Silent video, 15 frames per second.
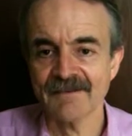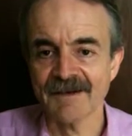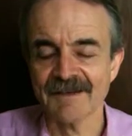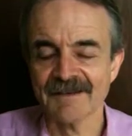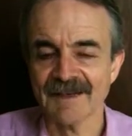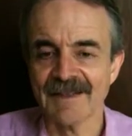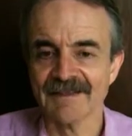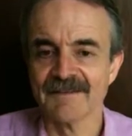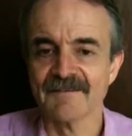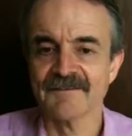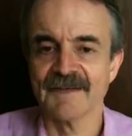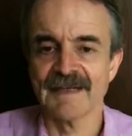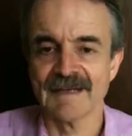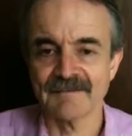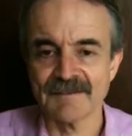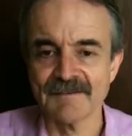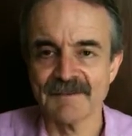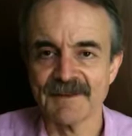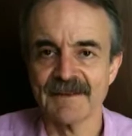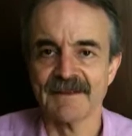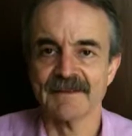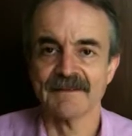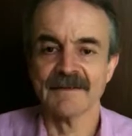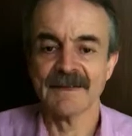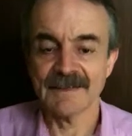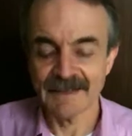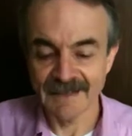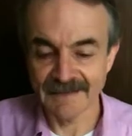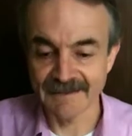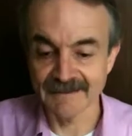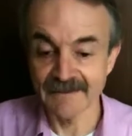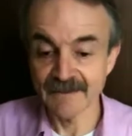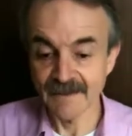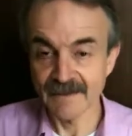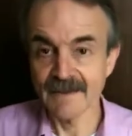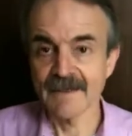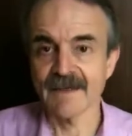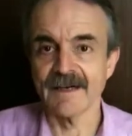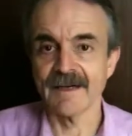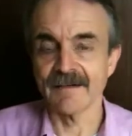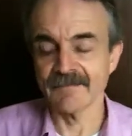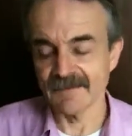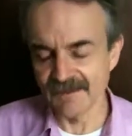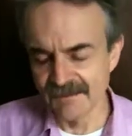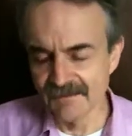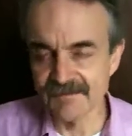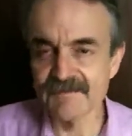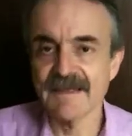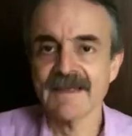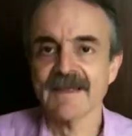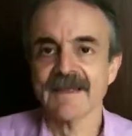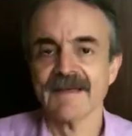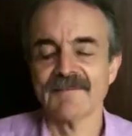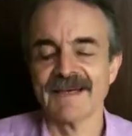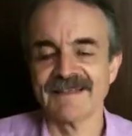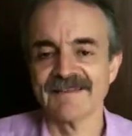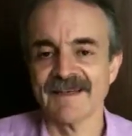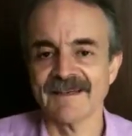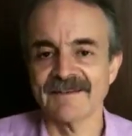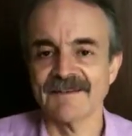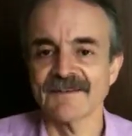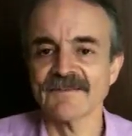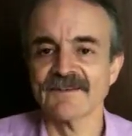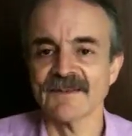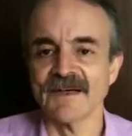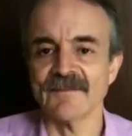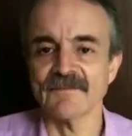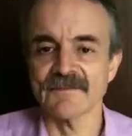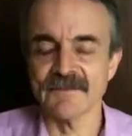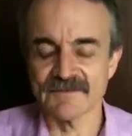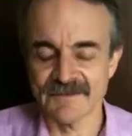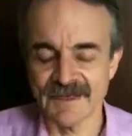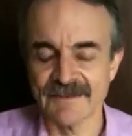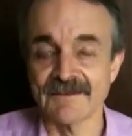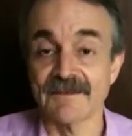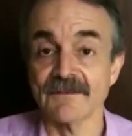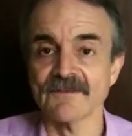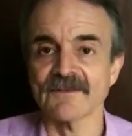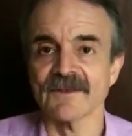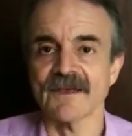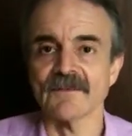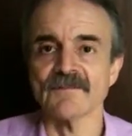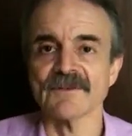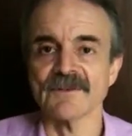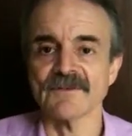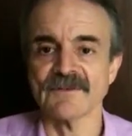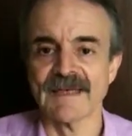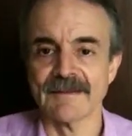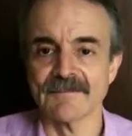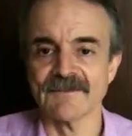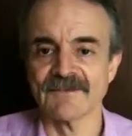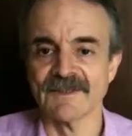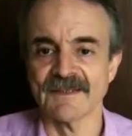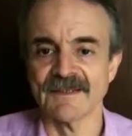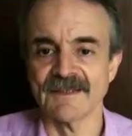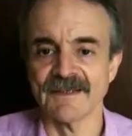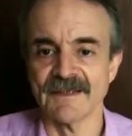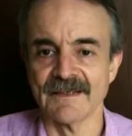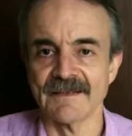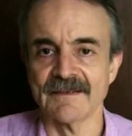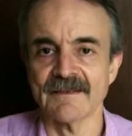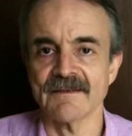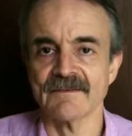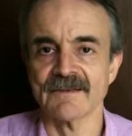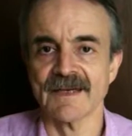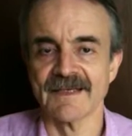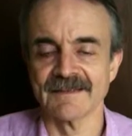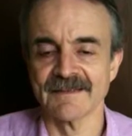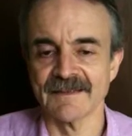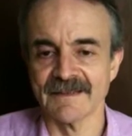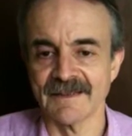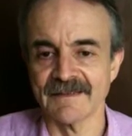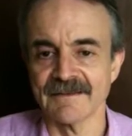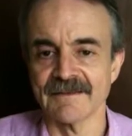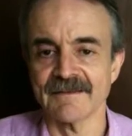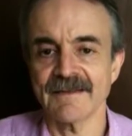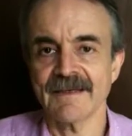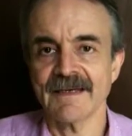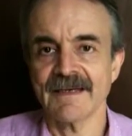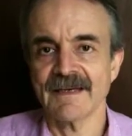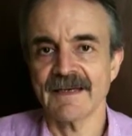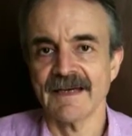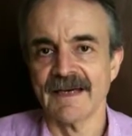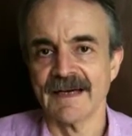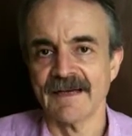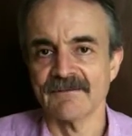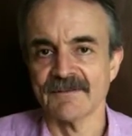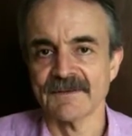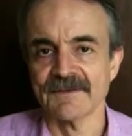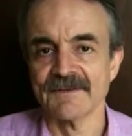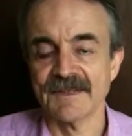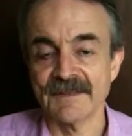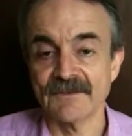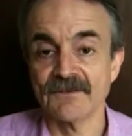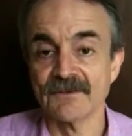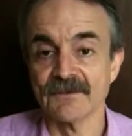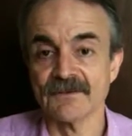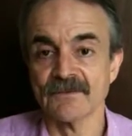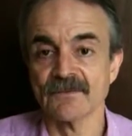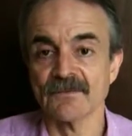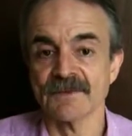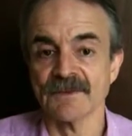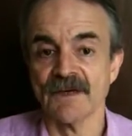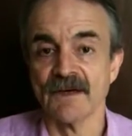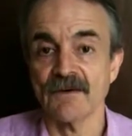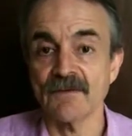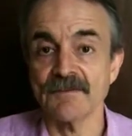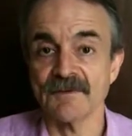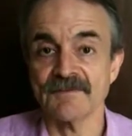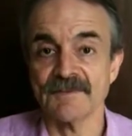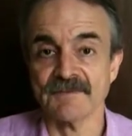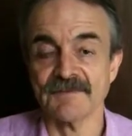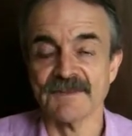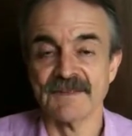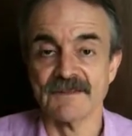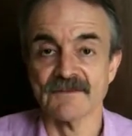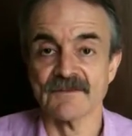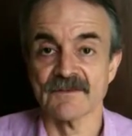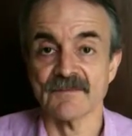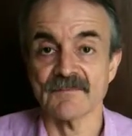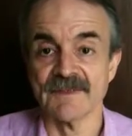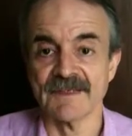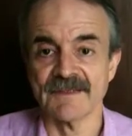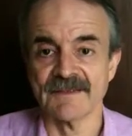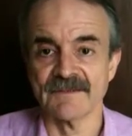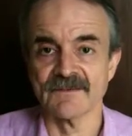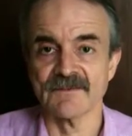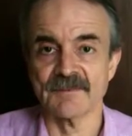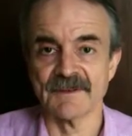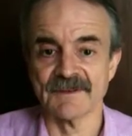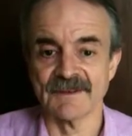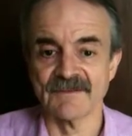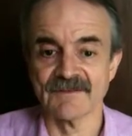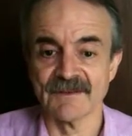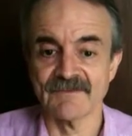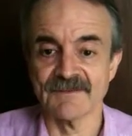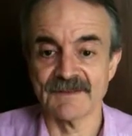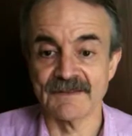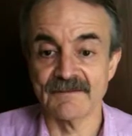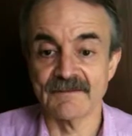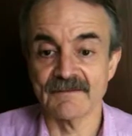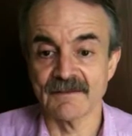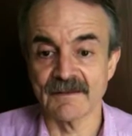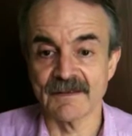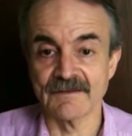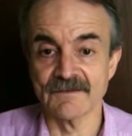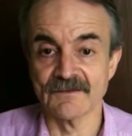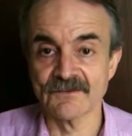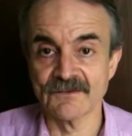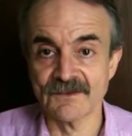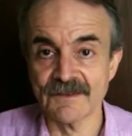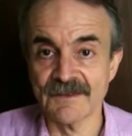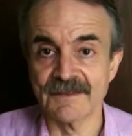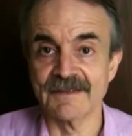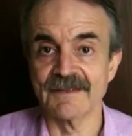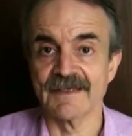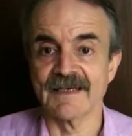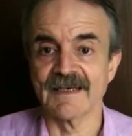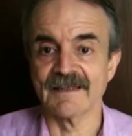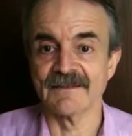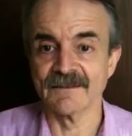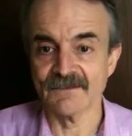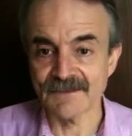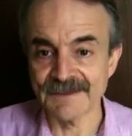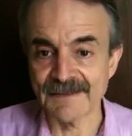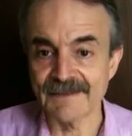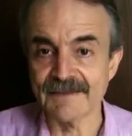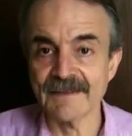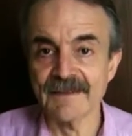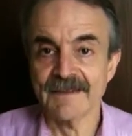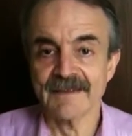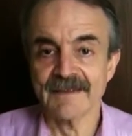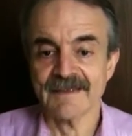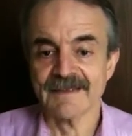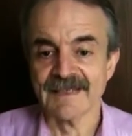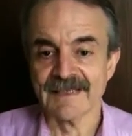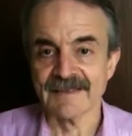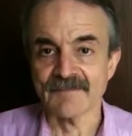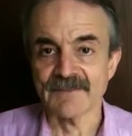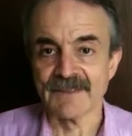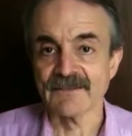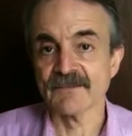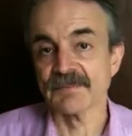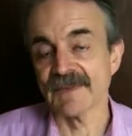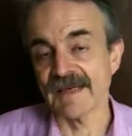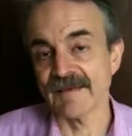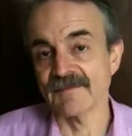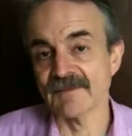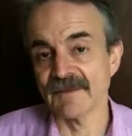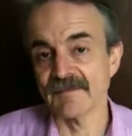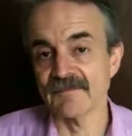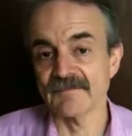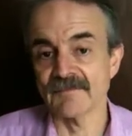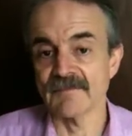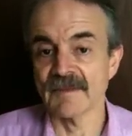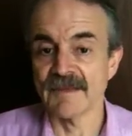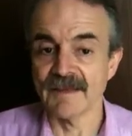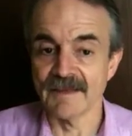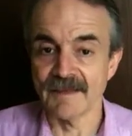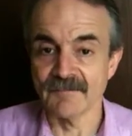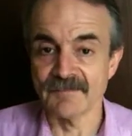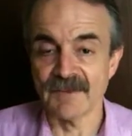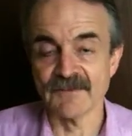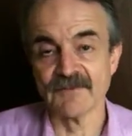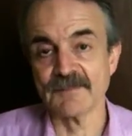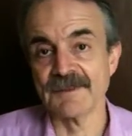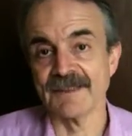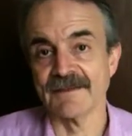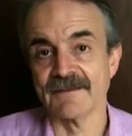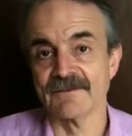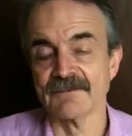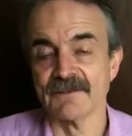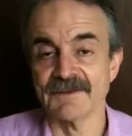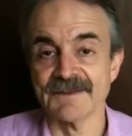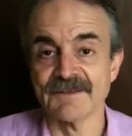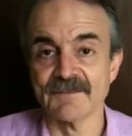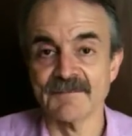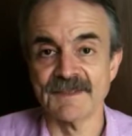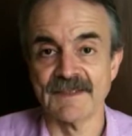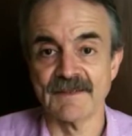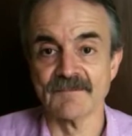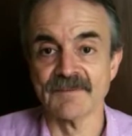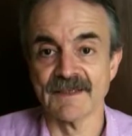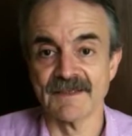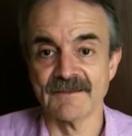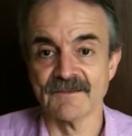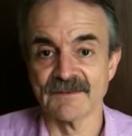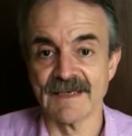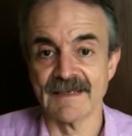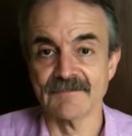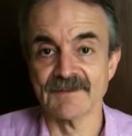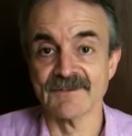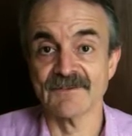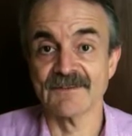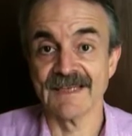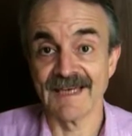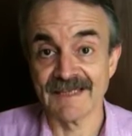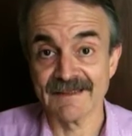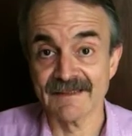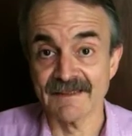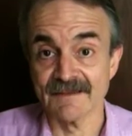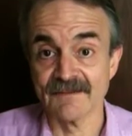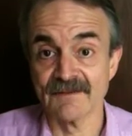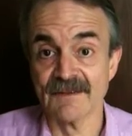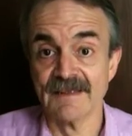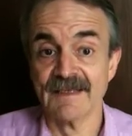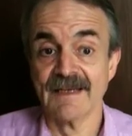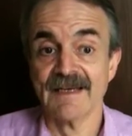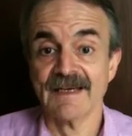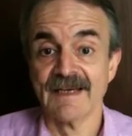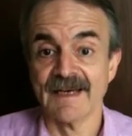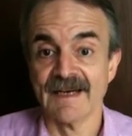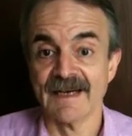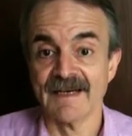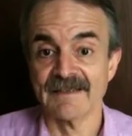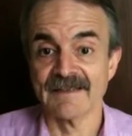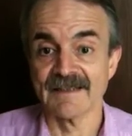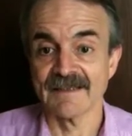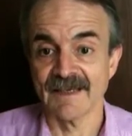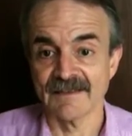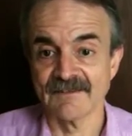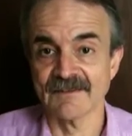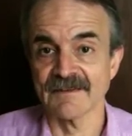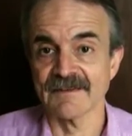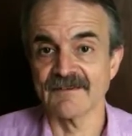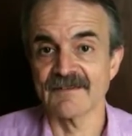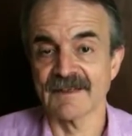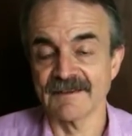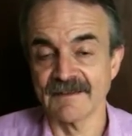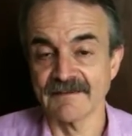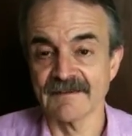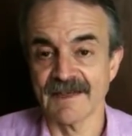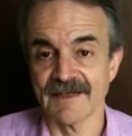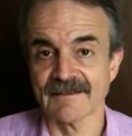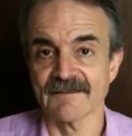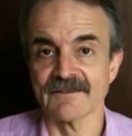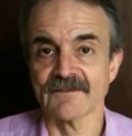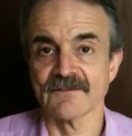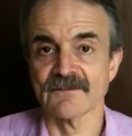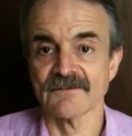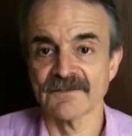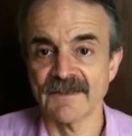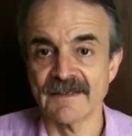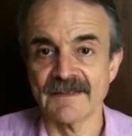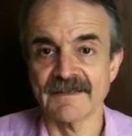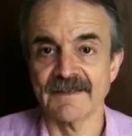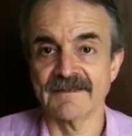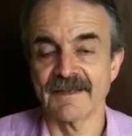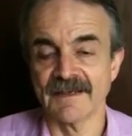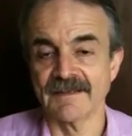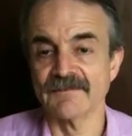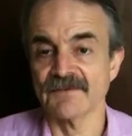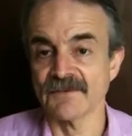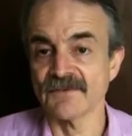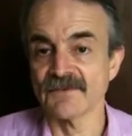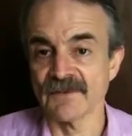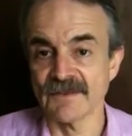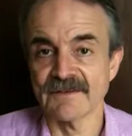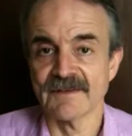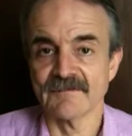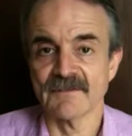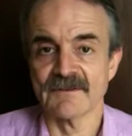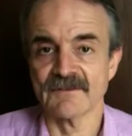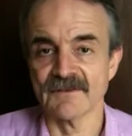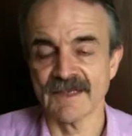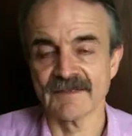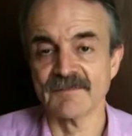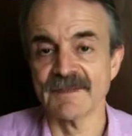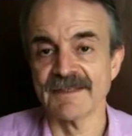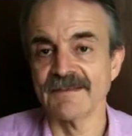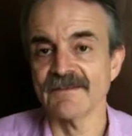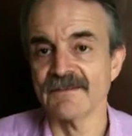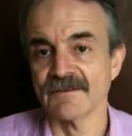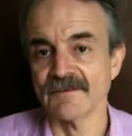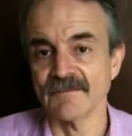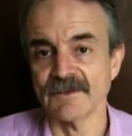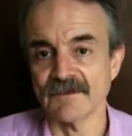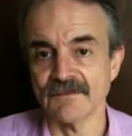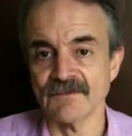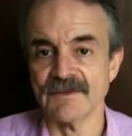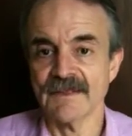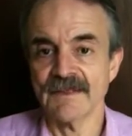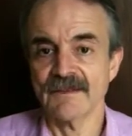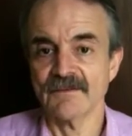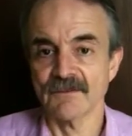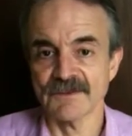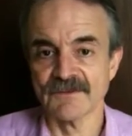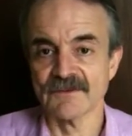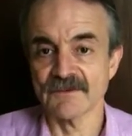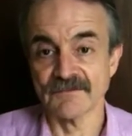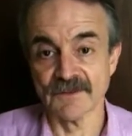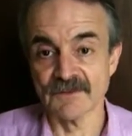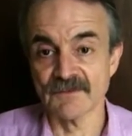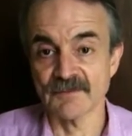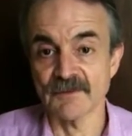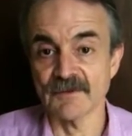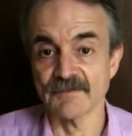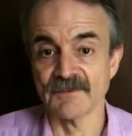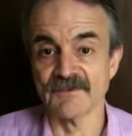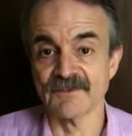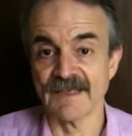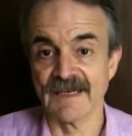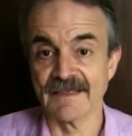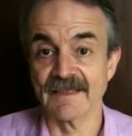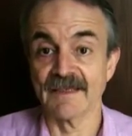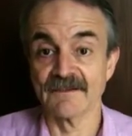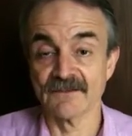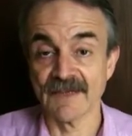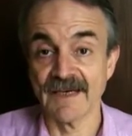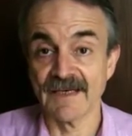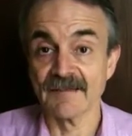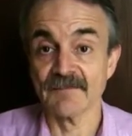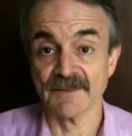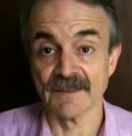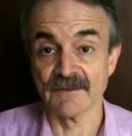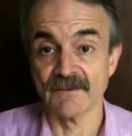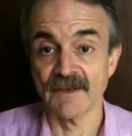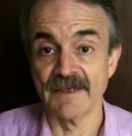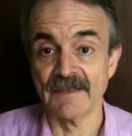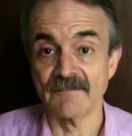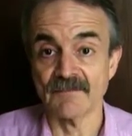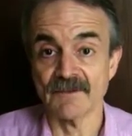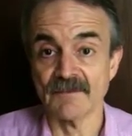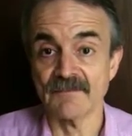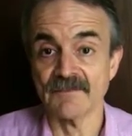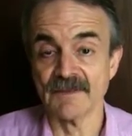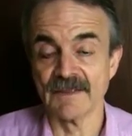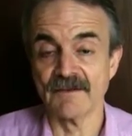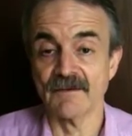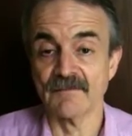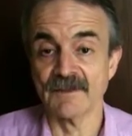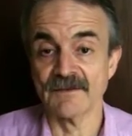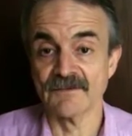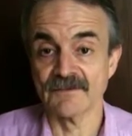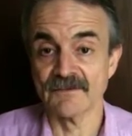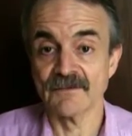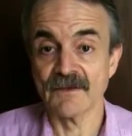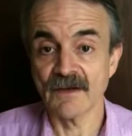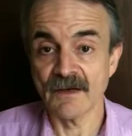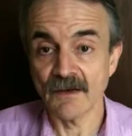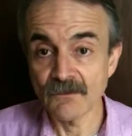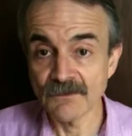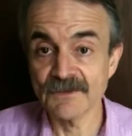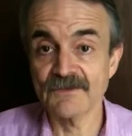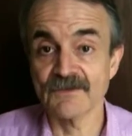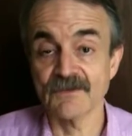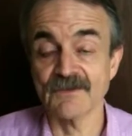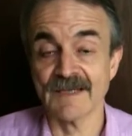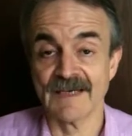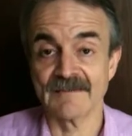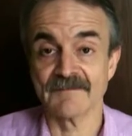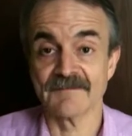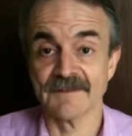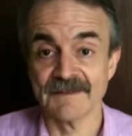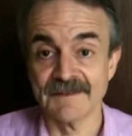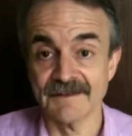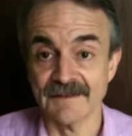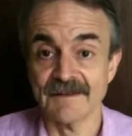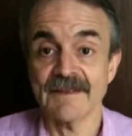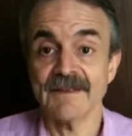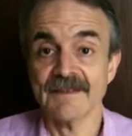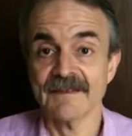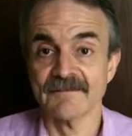Well, thank you for having me here, Hannon. About 10 years ago, Bruce Alberston and I got together, and we're teachers with over 50 years combined experience, and we understood and agreed that the biggest problem post-beginner through intermediate players have is tactics. And they constantly say their tactics are fine, and yet if you show them a checkmate in 2 moves, which the first move is not a check but a quiet move, they almost always do not find it.